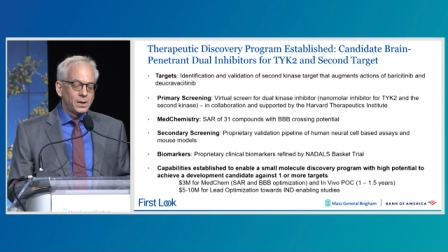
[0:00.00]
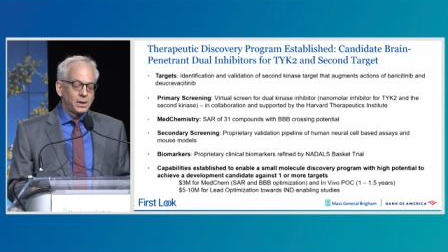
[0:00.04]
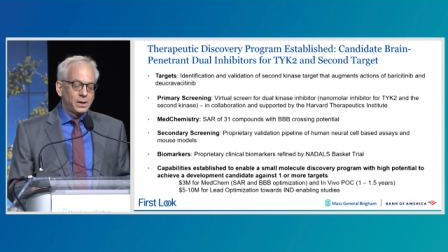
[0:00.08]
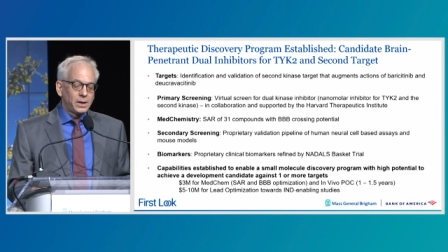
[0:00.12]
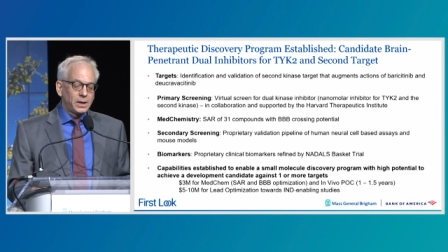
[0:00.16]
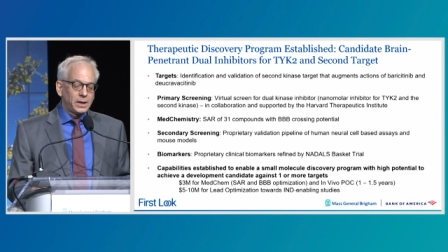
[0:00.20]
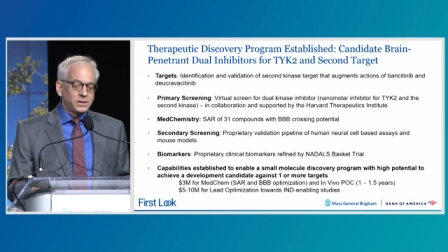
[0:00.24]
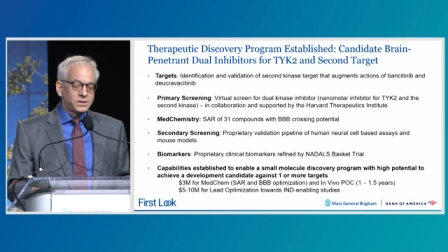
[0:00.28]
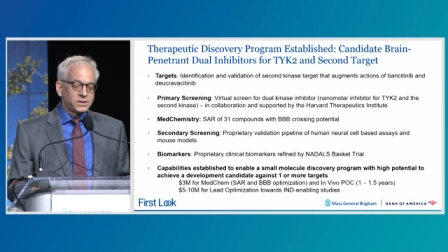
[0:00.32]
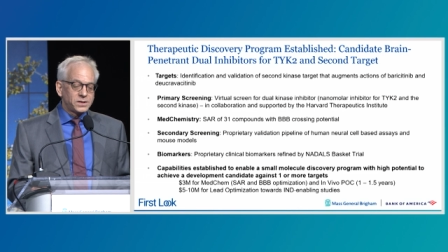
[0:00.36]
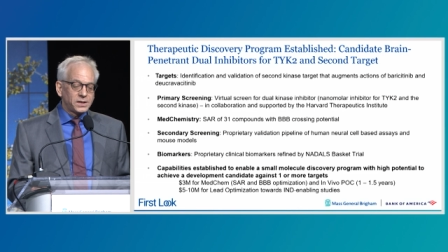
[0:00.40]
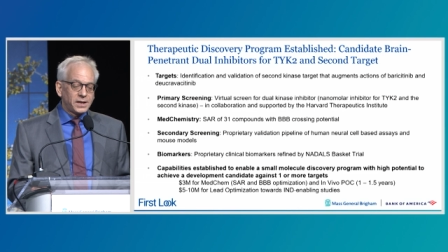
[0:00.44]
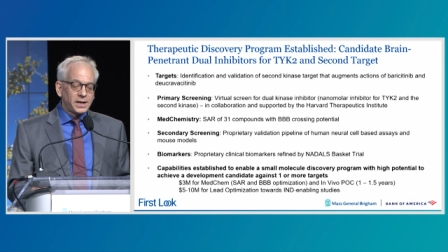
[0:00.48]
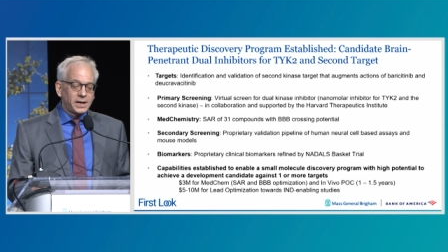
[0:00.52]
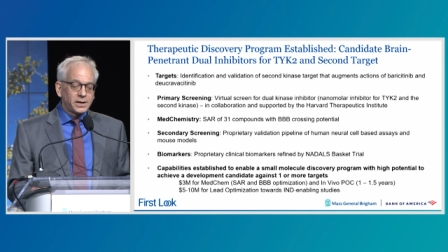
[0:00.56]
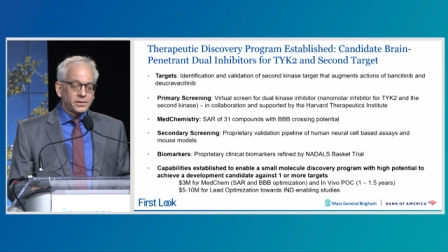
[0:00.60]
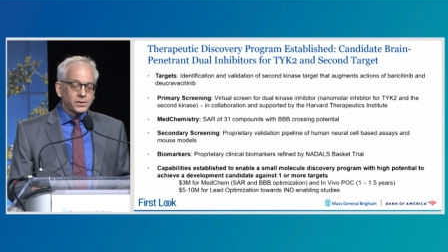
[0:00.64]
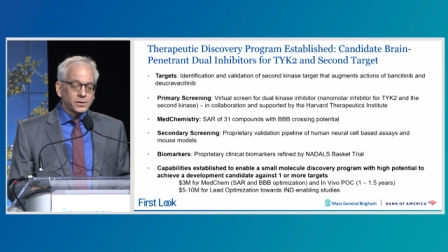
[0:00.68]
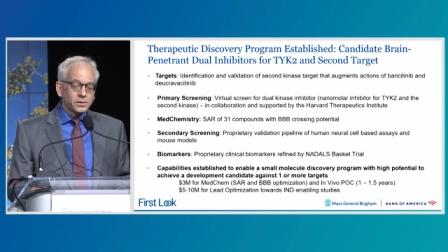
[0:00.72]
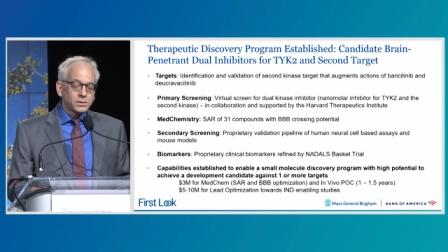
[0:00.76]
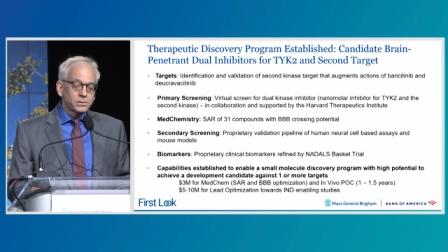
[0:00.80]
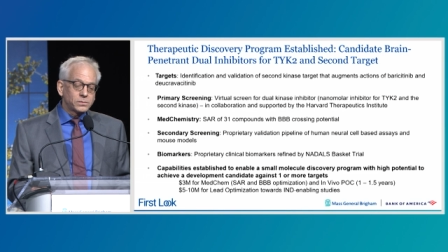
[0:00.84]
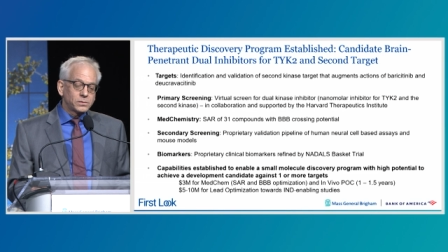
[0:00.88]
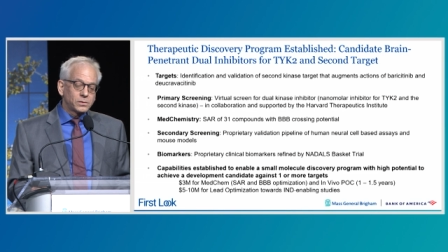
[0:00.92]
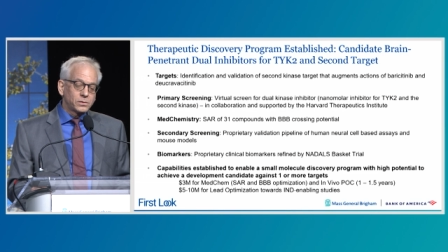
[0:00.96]
And
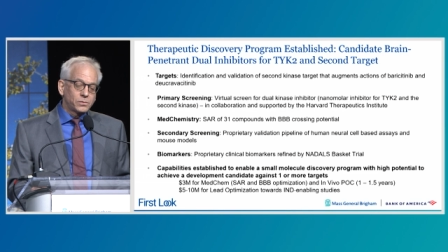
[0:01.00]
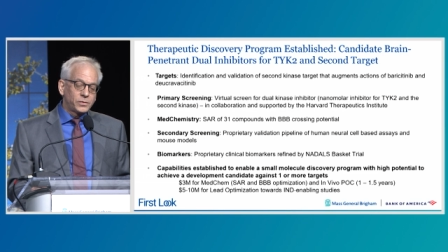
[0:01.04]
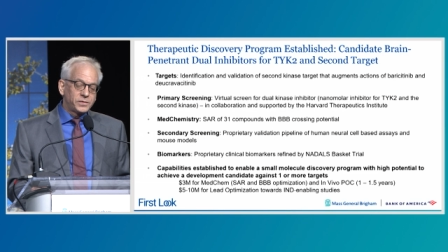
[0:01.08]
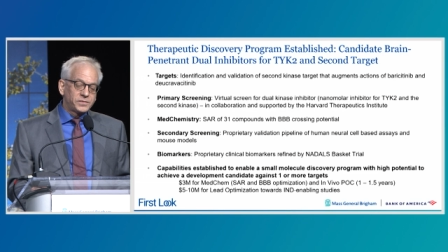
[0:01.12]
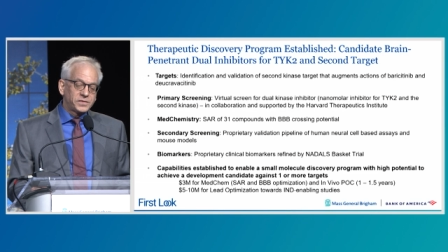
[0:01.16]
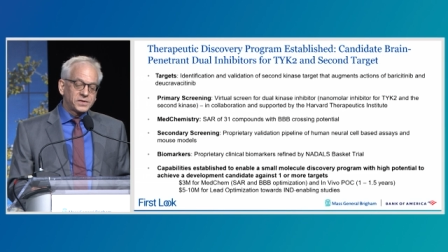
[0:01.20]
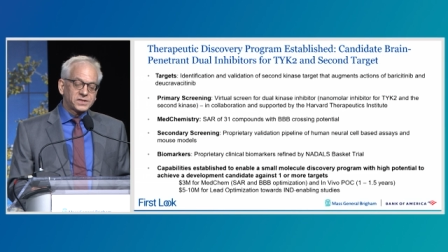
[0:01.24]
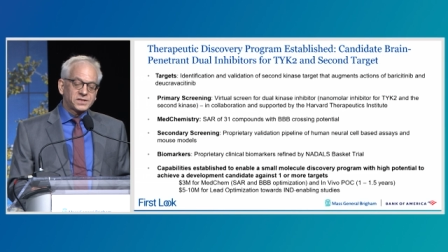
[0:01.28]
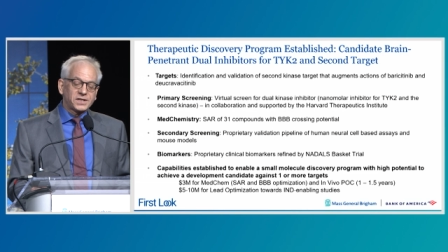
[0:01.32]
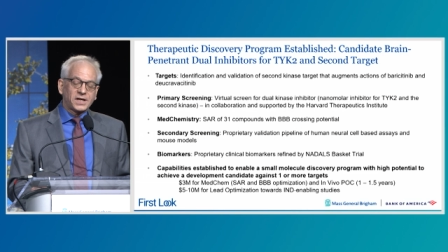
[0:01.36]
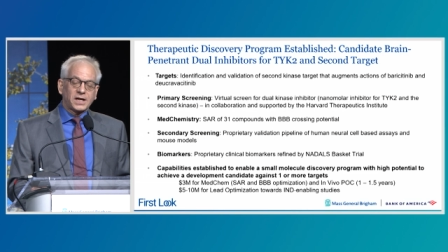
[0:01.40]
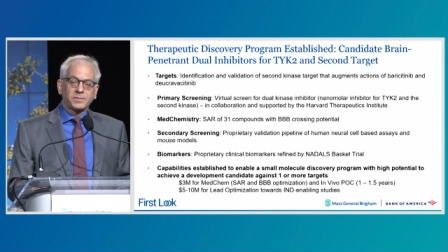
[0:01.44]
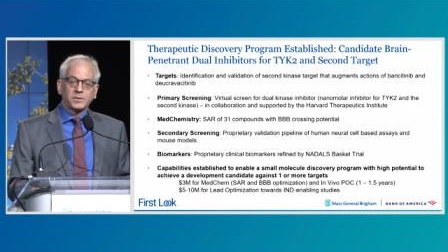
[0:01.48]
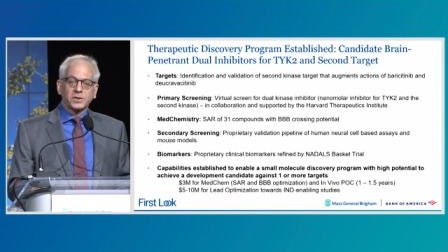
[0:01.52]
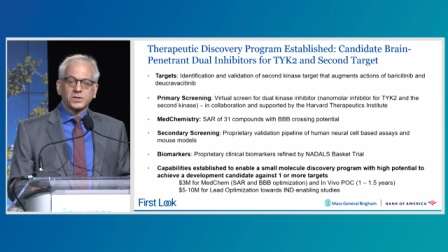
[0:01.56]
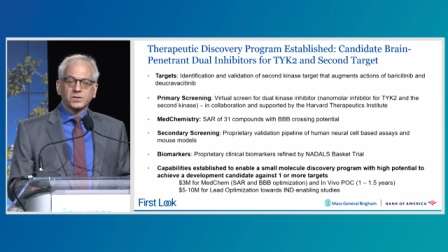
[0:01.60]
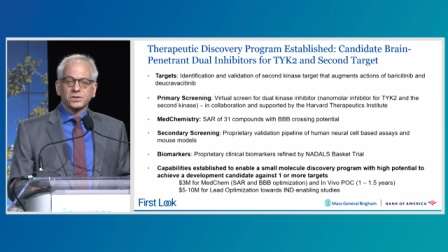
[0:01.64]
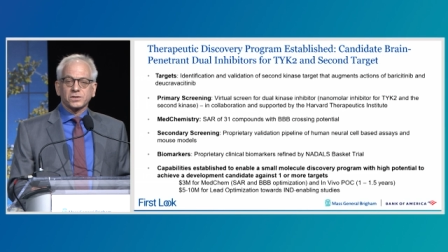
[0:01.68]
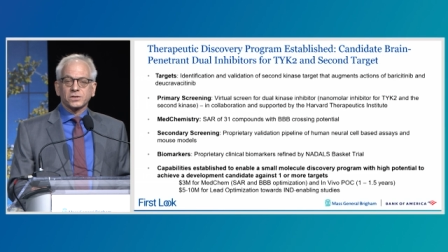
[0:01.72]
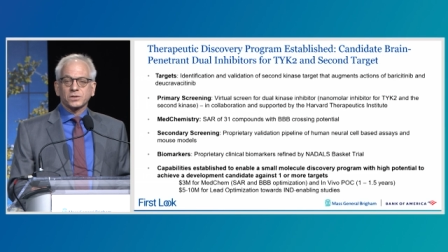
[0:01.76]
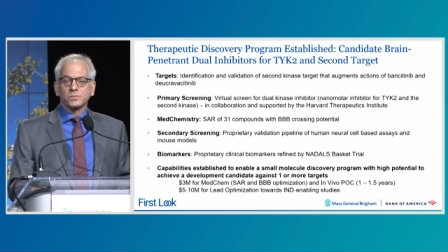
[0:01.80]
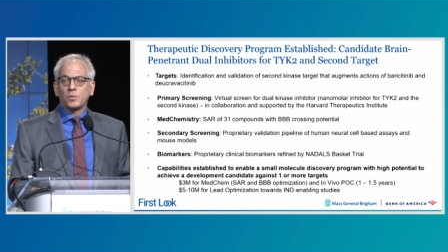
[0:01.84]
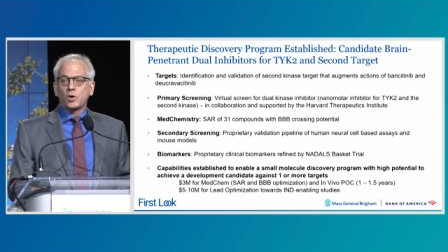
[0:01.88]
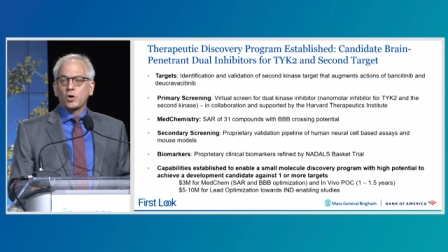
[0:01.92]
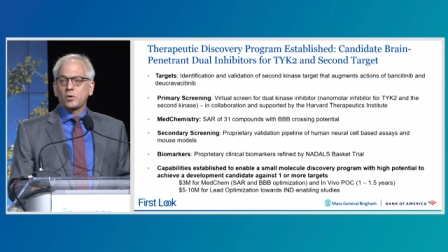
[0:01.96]
together, we've established a
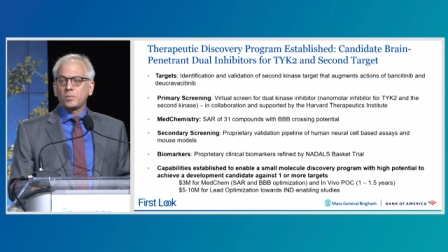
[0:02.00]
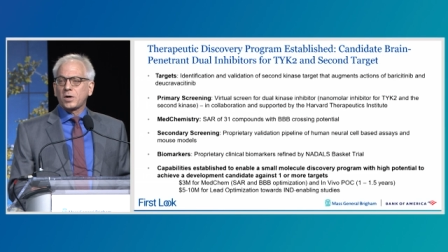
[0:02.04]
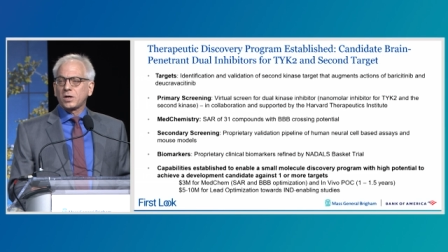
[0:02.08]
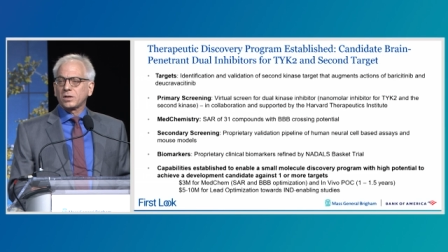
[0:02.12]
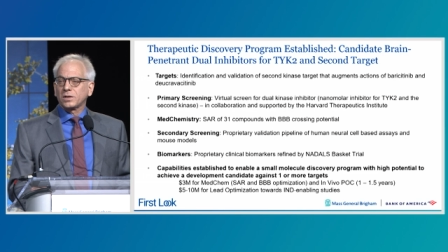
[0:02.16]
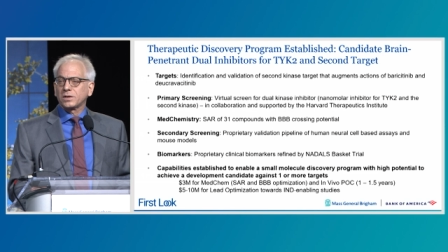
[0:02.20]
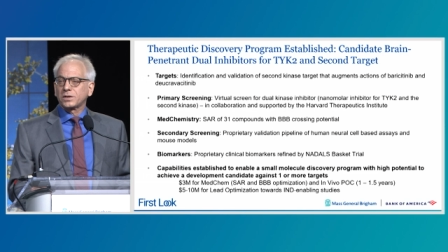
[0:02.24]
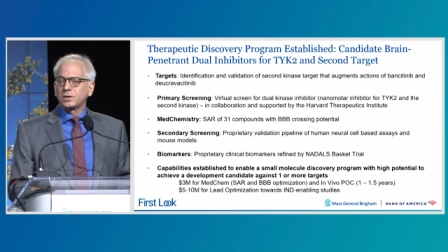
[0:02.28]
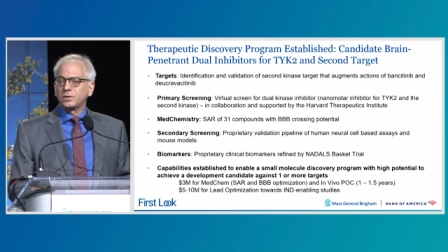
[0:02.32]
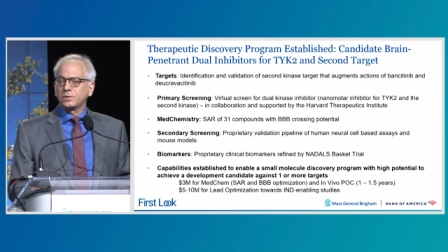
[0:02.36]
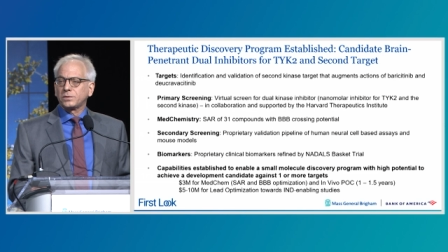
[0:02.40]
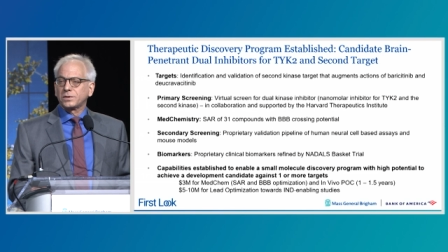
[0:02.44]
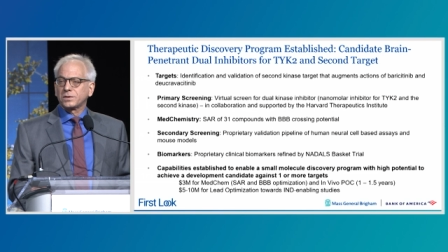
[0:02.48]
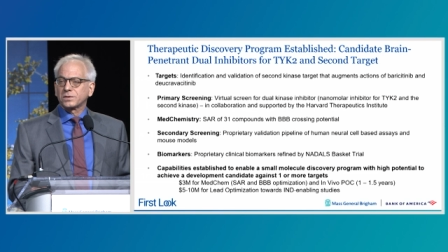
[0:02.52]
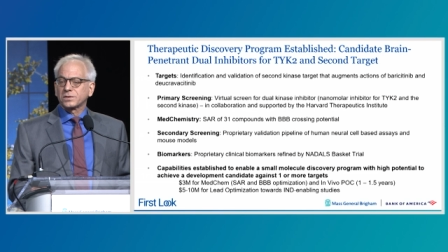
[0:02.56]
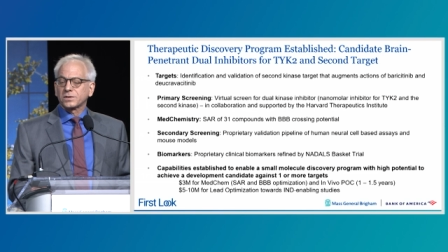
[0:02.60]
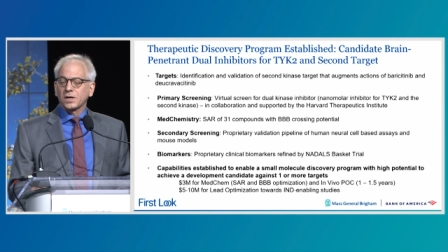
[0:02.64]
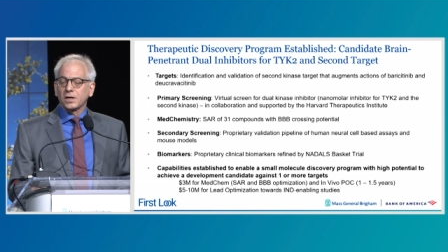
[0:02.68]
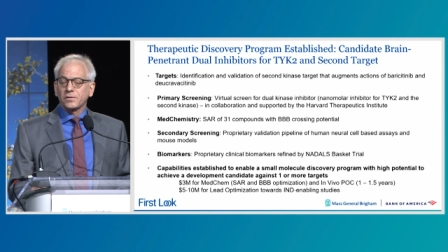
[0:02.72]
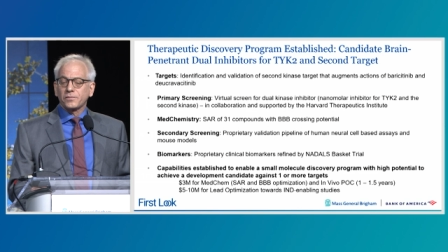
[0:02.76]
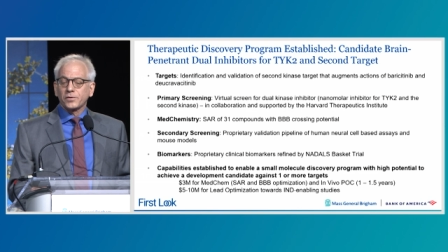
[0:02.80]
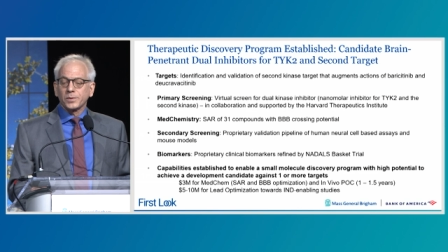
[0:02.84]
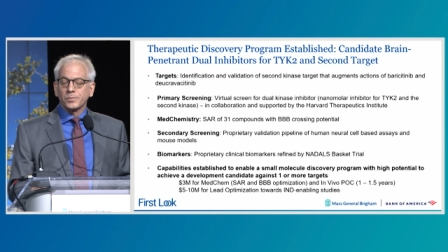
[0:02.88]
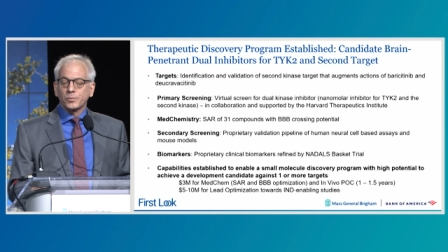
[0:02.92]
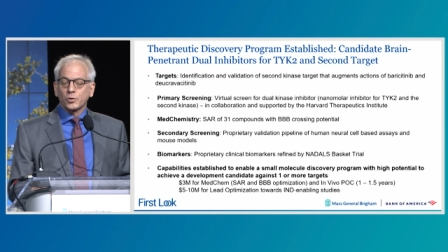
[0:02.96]
small molecule
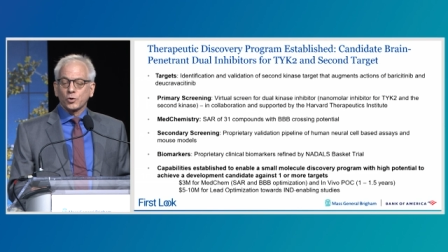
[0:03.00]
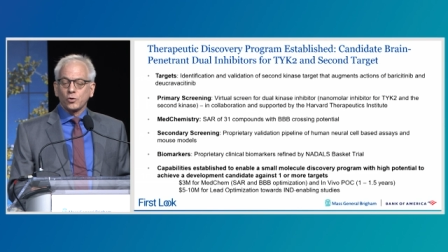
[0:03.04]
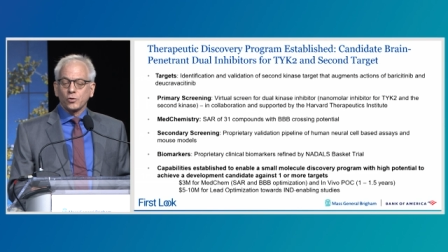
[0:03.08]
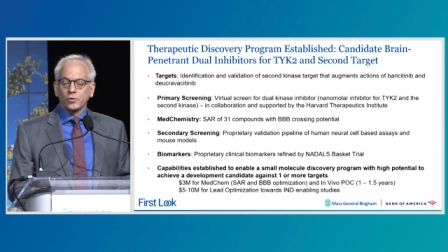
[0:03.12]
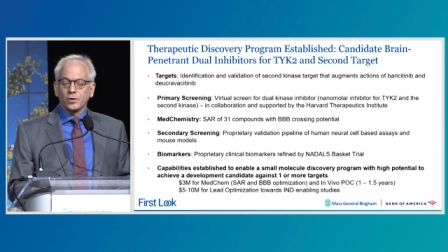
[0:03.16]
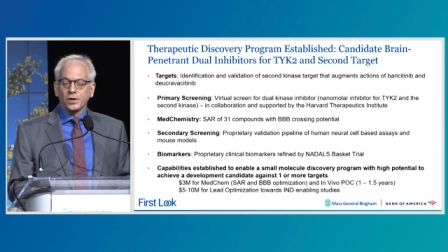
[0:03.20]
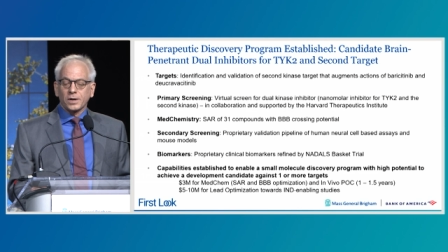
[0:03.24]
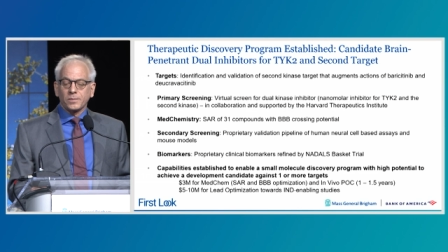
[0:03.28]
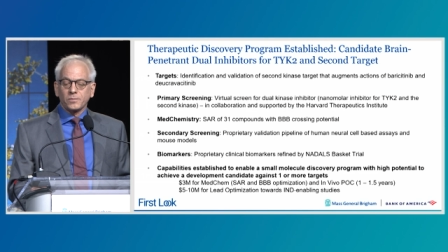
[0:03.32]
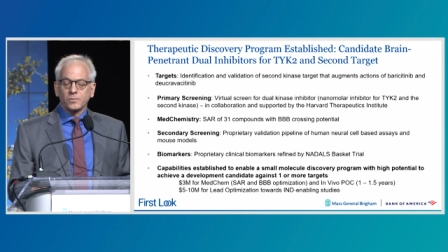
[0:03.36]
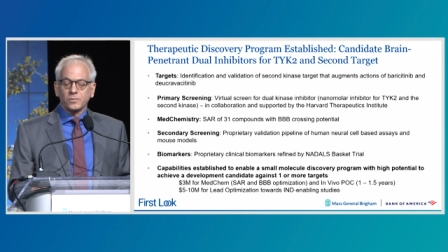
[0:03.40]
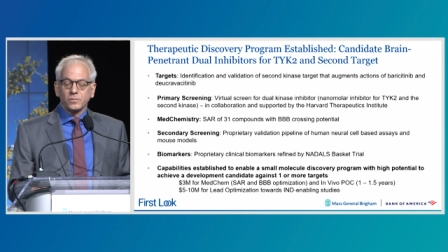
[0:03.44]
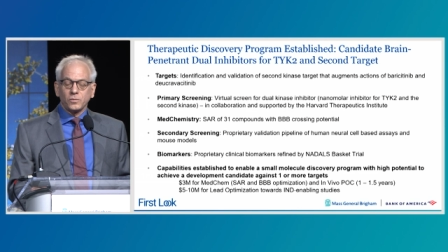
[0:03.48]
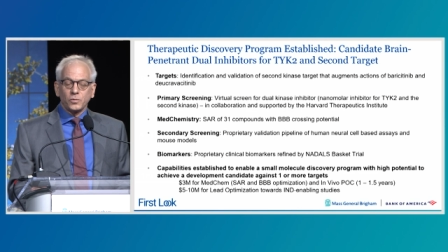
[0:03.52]
discovery program